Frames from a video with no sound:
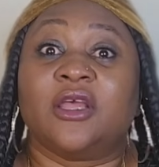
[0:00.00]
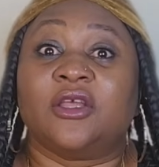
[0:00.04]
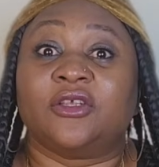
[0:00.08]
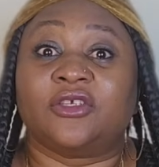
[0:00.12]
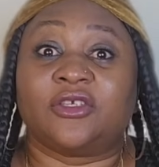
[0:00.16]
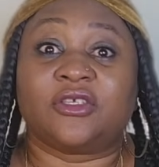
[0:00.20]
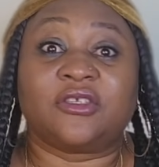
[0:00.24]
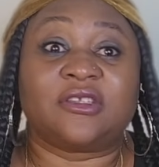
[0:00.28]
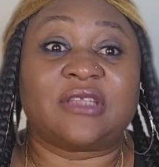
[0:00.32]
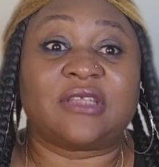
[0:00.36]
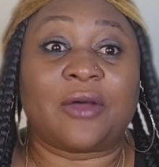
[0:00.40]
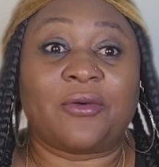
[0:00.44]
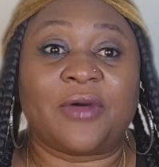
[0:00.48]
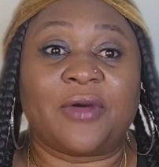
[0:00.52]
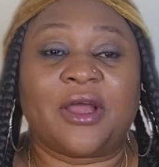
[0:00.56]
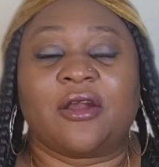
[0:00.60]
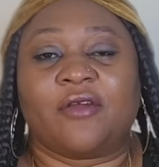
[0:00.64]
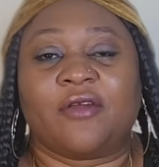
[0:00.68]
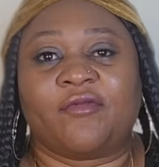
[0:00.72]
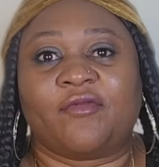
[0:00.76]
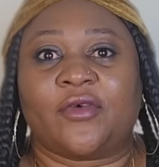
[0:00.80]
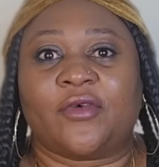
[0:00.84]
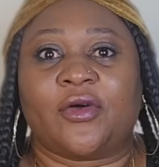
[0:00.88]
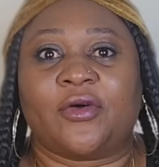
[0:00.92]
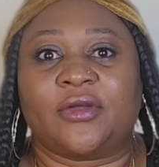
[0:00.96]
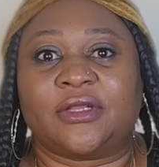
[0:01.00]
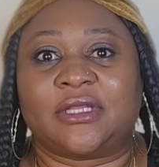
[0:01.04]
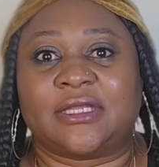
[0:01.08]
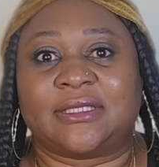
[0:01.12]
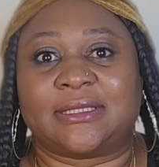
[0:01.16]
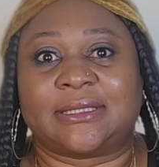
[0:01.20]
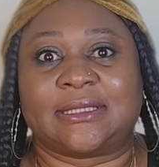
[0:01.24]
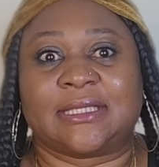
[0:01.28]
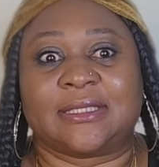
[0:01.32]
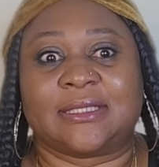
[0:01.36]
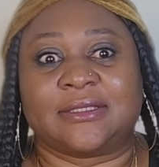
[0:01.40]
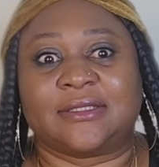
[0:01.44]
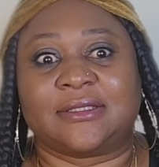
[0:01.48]
She's aware of all
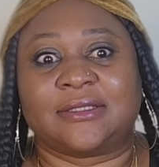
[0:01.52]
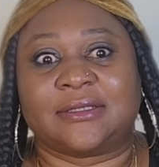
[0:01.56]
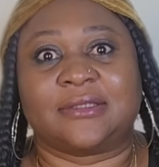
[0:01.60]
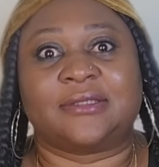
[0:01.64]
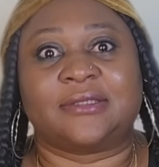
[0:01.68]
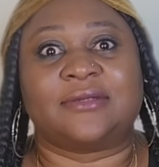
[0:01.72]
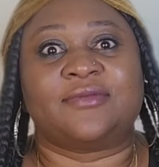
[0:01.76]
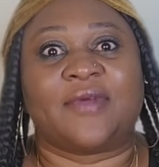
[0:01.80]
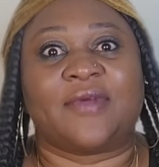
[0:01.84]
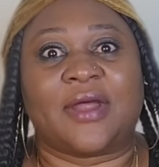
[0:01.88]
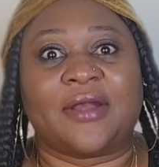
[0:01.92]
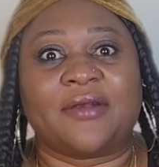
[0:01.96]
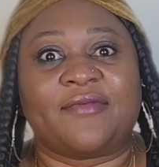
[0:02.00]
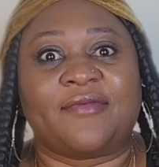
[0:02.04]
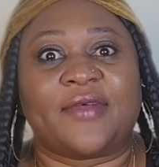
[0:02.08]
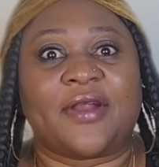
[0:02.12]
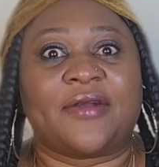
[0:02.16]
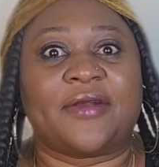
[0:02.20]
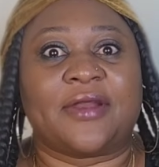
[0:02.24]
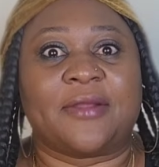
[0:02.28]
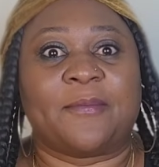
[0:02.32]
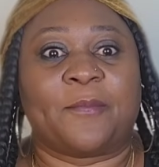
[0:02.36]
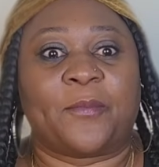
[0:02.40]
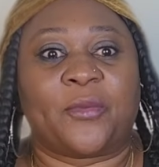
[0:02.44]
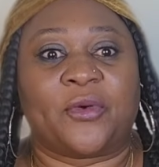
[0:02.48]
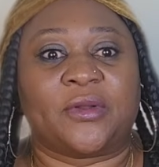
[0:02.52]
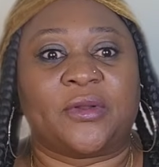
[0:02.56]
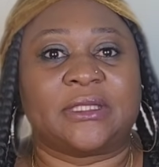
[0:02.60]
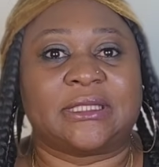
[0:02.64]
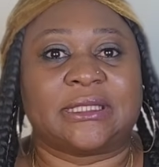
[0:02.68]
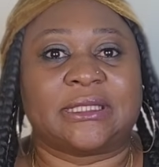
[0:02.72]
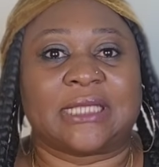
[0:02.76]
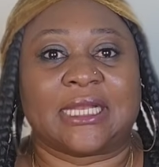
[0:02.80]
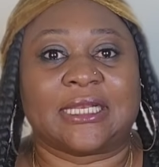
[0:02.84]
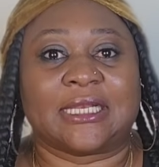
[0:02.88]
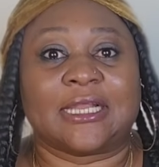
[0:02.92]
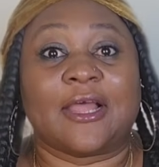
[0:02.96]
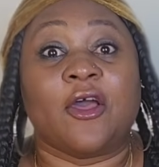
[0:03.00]
these things. It's very, very
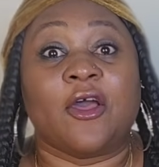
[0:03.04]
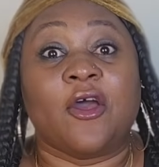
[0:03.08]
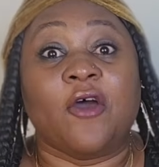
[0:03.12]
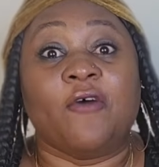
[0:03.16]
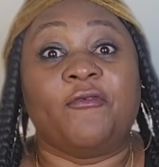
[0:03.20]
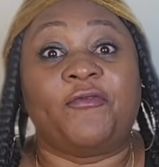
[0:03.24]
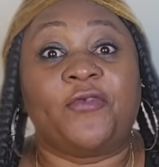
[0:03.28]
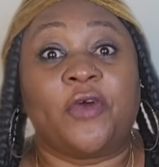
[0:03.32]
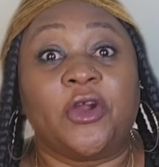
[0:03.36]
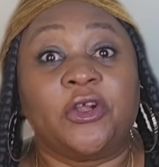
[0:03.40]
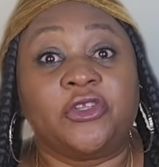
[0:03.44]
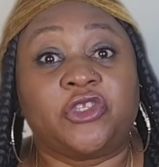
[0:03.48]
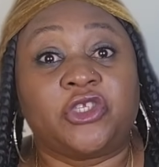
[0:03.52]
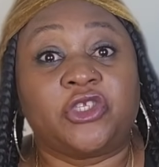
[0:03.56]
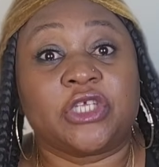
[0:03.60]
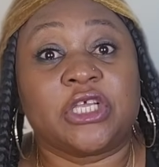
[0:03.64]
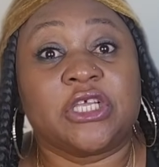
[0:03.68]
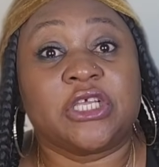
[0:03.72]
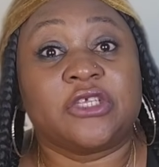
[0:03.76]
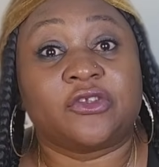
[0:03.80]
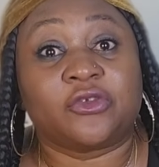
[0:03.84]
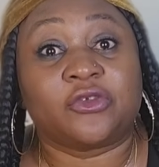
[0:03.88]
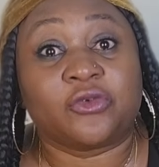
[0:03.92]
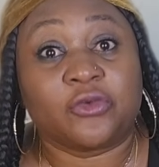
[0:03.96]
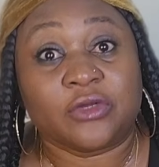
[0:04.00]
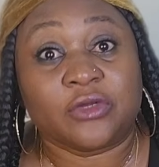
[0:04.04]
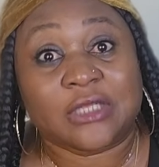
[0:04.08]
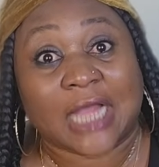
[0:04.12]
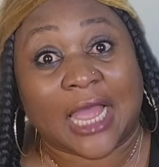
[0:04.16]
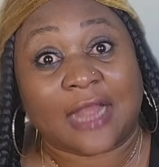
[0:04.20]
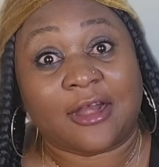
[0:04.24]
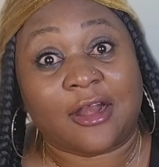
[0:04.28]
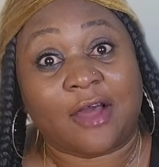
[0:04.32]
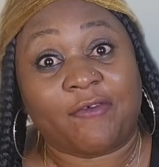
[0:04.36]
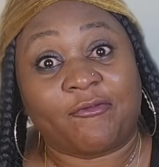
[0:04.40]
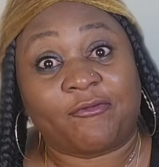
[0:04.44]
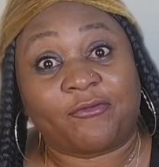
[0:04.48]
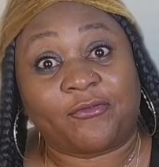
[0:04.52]
important. Fruit is good.
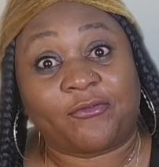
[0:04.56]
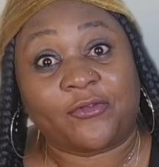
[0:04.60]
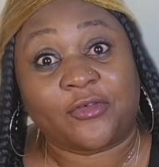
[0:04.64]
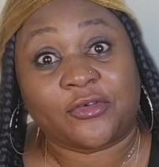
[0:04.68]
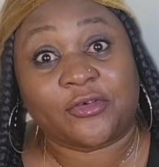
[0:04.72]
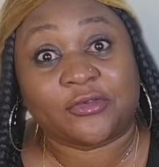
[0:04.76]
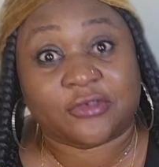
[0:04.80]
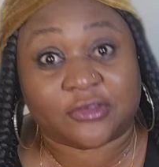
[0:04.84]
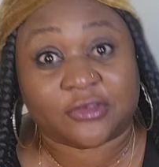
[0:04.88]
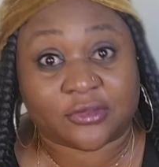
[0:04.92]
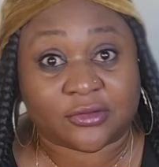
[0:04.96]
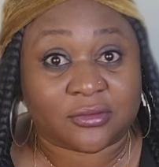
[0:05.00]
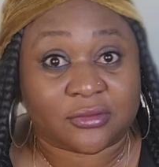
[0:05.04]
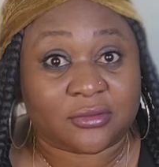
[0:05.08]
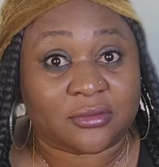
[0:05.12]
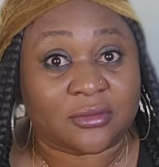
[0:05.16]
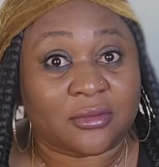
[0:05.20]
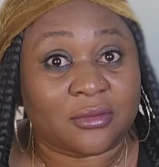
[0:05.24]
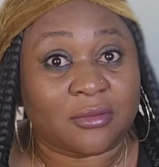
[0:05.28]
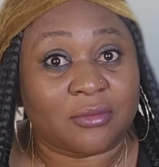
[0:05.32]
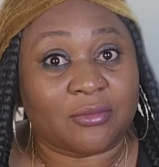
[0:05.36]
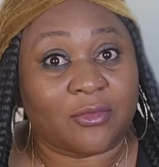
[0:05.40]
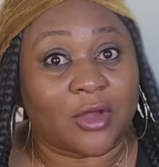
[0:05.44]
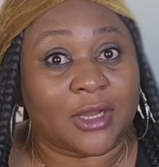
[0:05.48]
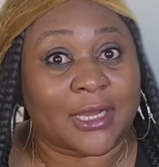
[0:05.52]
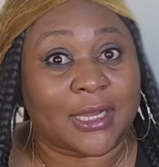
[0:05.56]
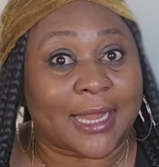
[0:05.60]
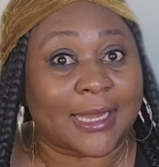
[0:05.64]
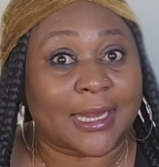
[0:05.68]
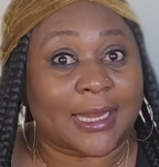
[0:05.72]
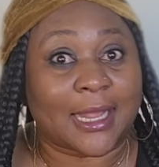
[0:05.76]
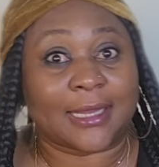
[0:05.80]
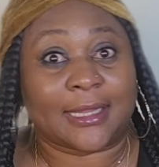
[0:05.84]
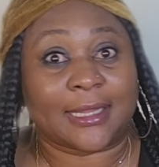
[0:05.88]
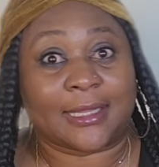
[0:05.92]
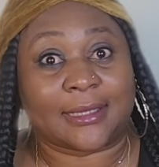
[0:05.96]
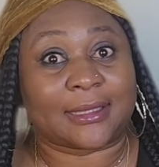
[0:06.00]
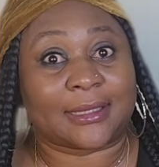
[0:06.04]
I love fruits more than
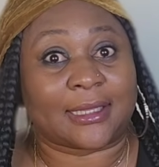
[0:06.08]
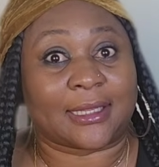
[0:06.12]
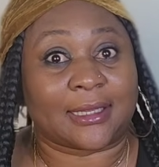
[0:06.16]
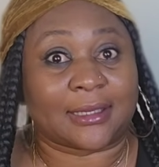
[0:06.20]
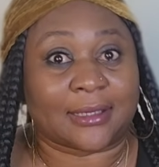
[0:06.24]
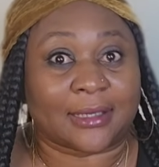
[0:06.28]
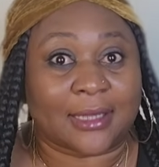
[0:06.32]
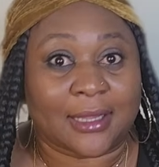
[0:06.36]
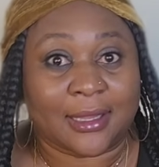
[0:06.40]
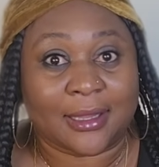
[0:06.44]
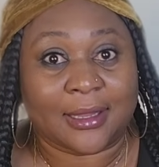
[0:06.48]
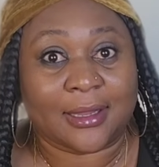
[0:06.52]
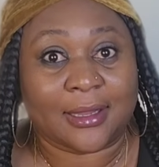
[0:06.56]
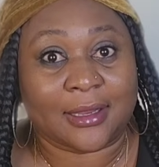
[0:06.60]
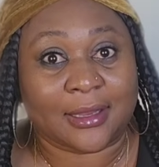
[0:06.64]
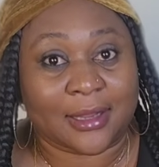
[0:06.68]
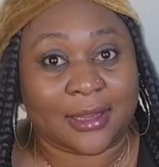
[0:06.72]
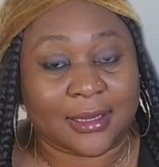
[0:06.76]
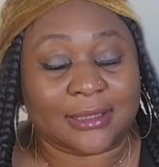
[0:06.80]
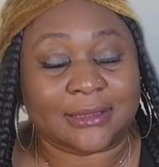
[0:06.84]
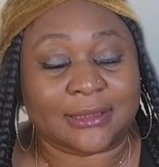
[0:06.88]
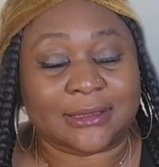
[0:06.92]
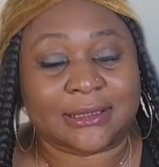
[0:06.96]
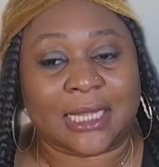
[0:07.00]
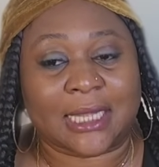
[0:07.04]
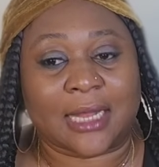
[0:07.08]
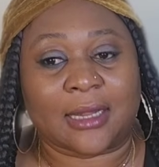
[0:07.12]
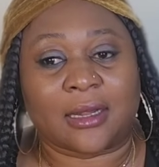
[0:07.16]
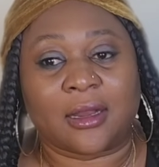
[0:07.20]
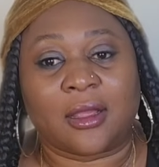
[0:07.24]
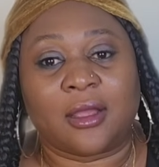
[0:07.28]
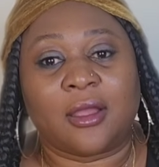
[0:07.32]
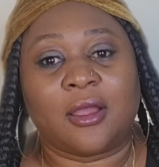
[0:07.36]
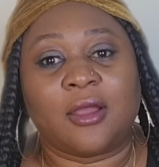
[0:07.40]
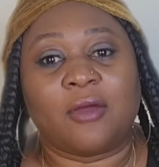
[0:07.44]
anything. You understand?